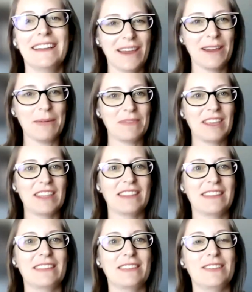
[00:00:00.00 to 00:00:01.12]
That
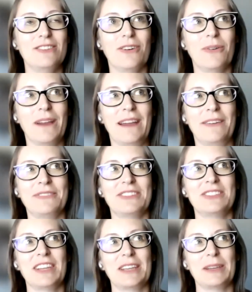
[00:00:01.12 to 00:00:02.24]
you don't have to
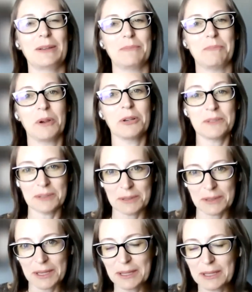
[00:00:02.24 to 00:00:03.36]
take it
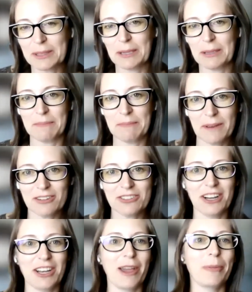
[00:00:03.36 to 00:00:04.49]
personally that they are
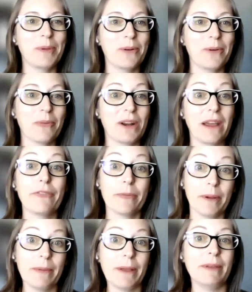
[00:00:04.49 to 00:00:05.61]
trying to help you or whatever,
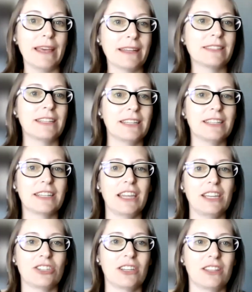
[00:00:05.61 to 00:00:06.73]
but maybe that's an
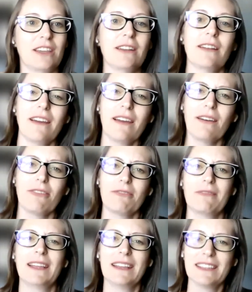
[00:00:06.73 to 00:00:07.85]
indication that, oh,
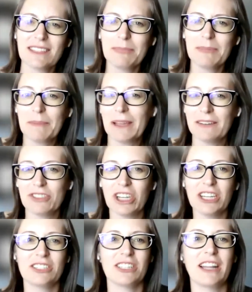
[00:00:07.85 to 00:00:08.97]
something might have
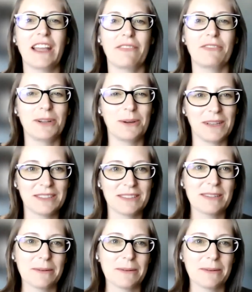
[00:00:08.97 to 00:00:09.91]
changed that I haven't noticed.